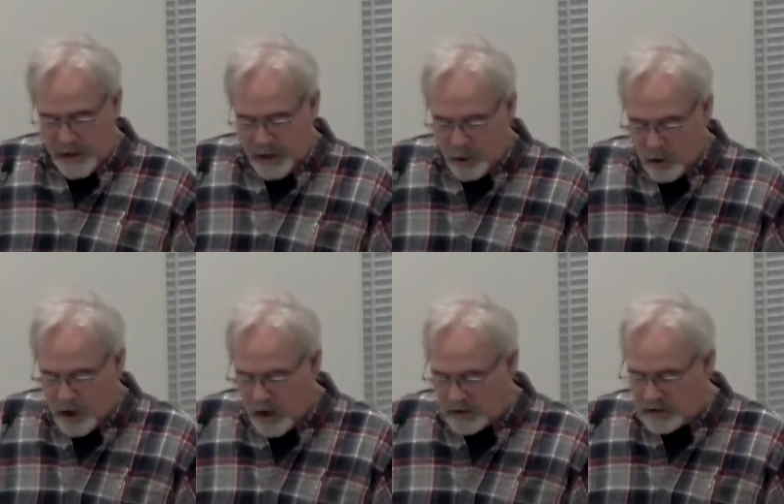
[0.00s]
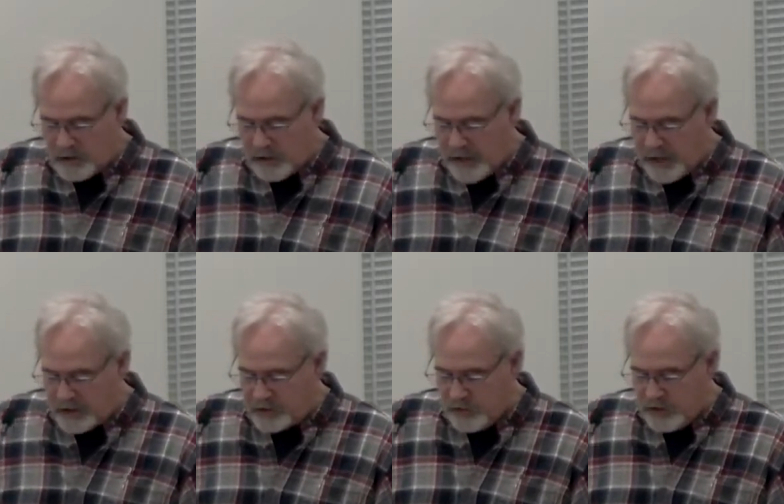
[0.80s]
You're constantly
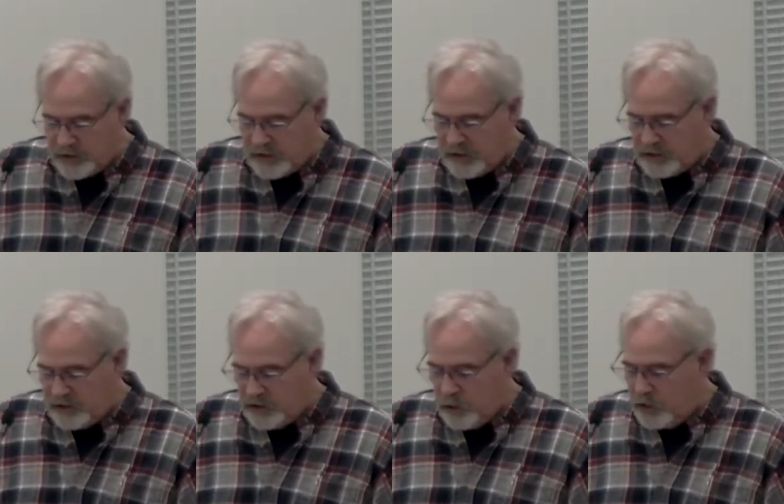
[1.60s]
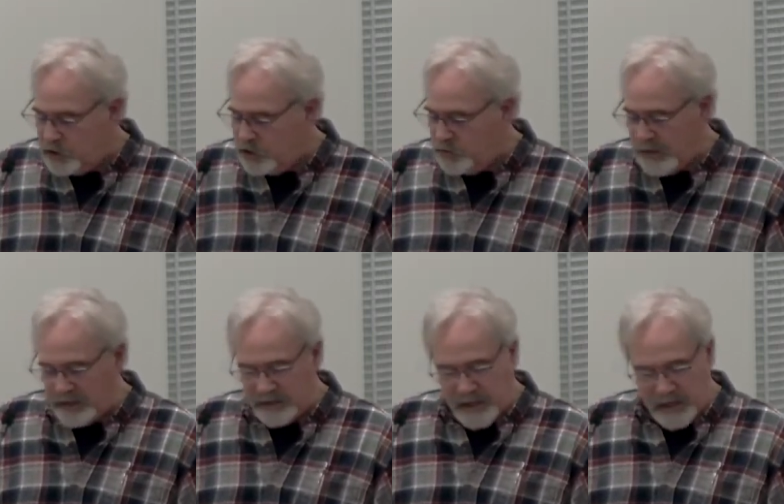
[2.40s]
answering citizens' questions by
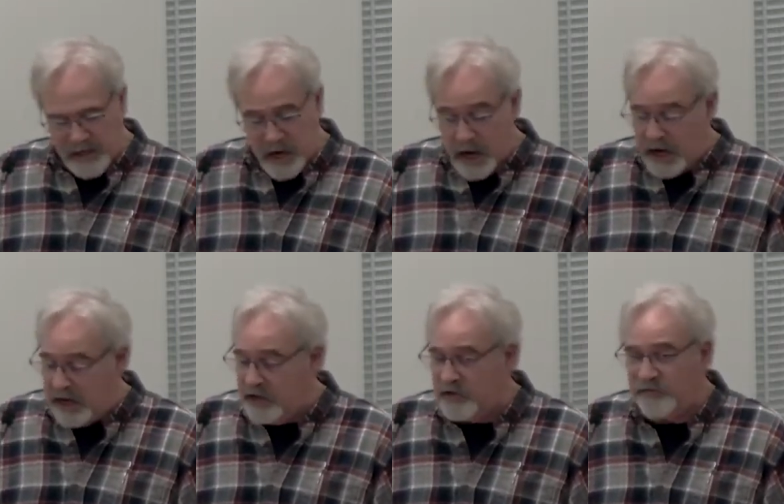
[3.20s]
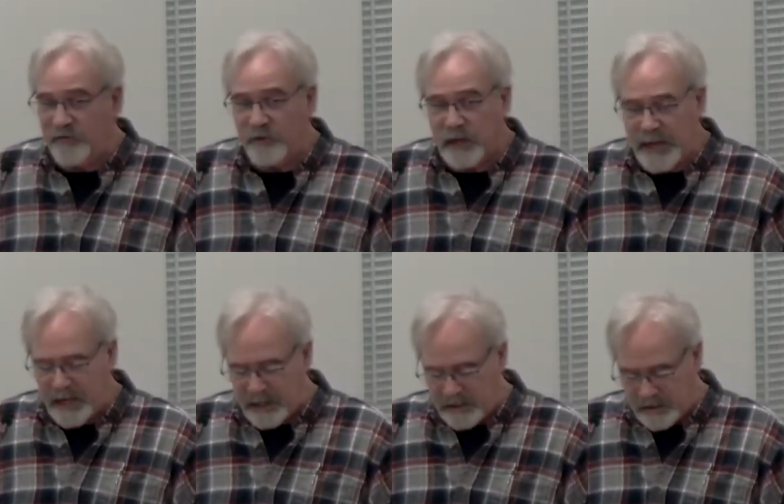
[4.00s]
saying, it's for the
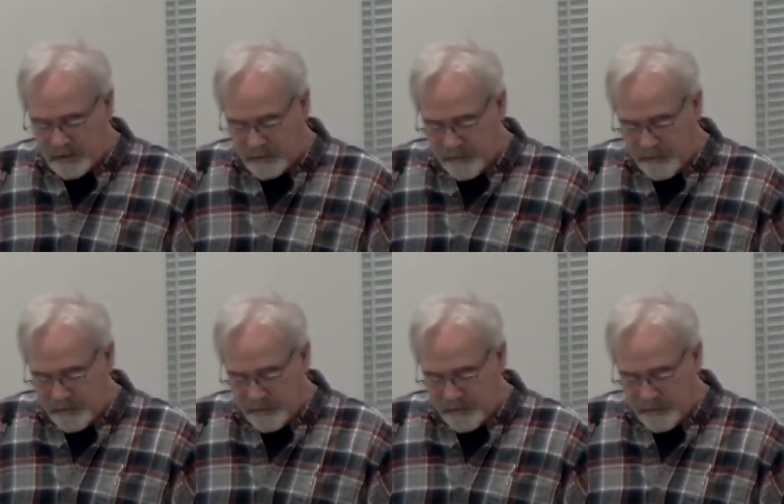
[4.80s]
kids.